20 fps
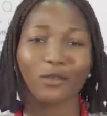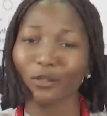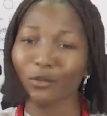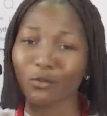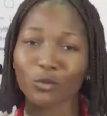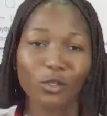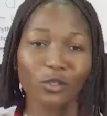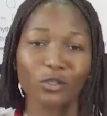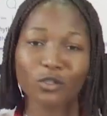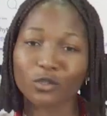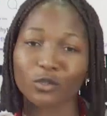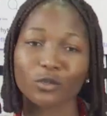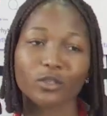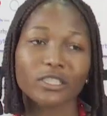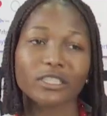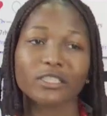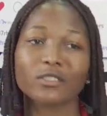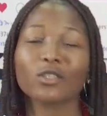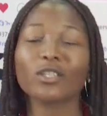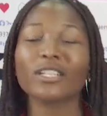you want to do
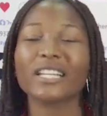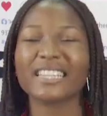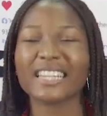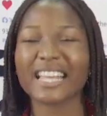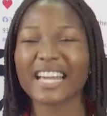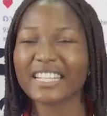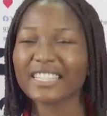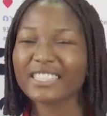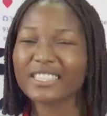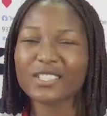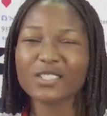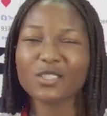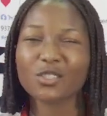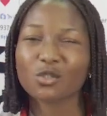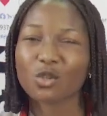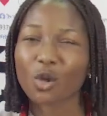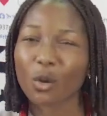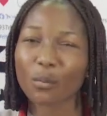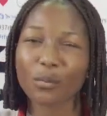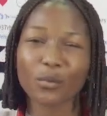this, don't let anything
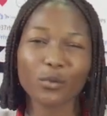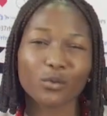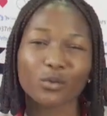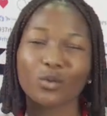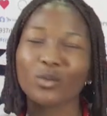stop you.